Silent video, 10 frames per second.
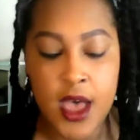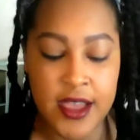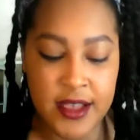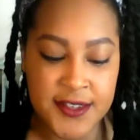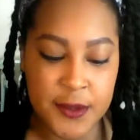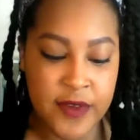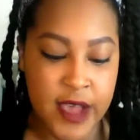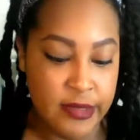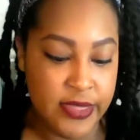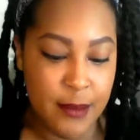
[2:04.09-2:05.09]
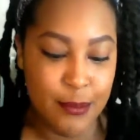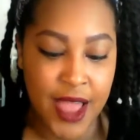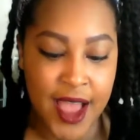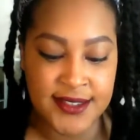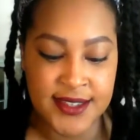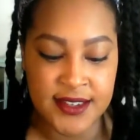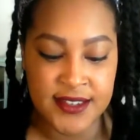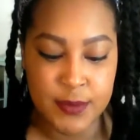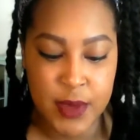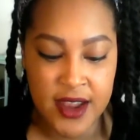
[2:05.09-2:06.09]
I also found that Blacks and
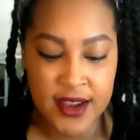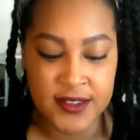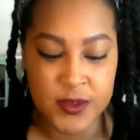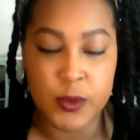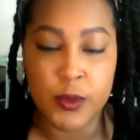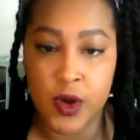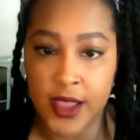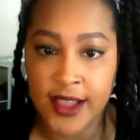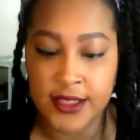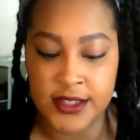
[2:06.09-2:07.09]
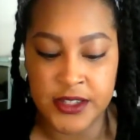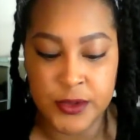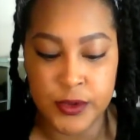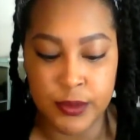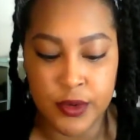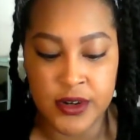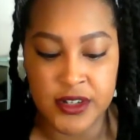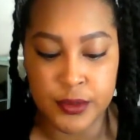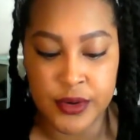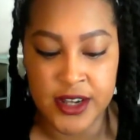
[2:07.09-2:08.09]
Hispanics were more likely to
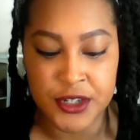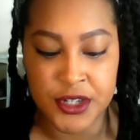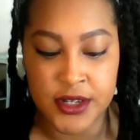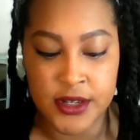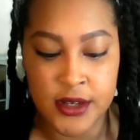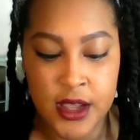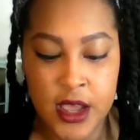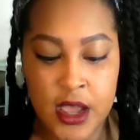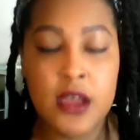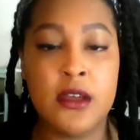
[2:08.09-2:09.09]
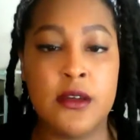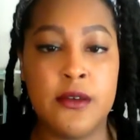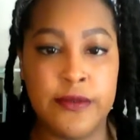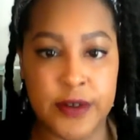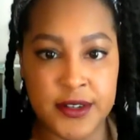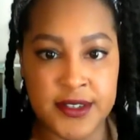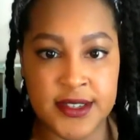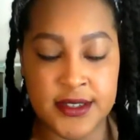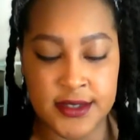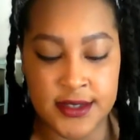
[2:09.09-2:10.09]
report depression
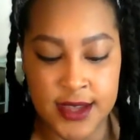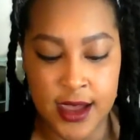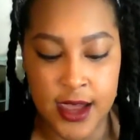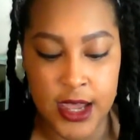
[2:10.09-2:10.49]
versus